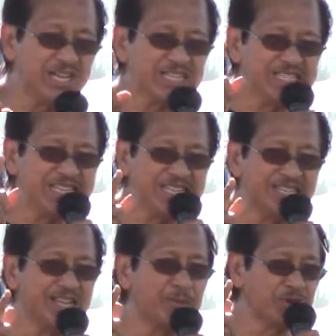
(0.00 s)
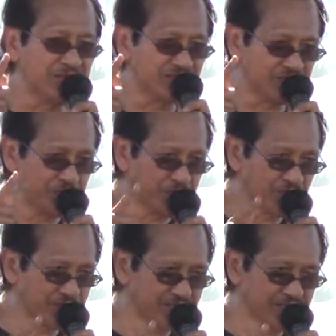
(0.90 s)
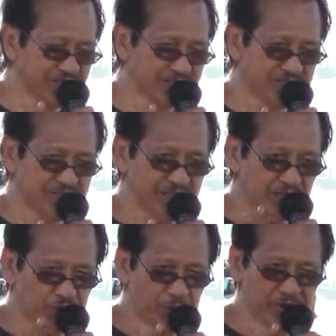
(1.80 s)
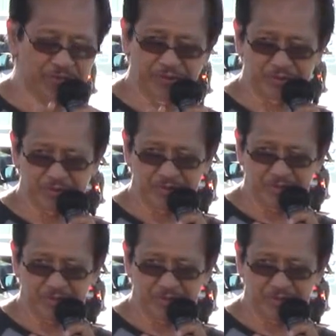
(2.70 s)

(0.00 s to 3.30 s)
a kingdom contribution, each one of you.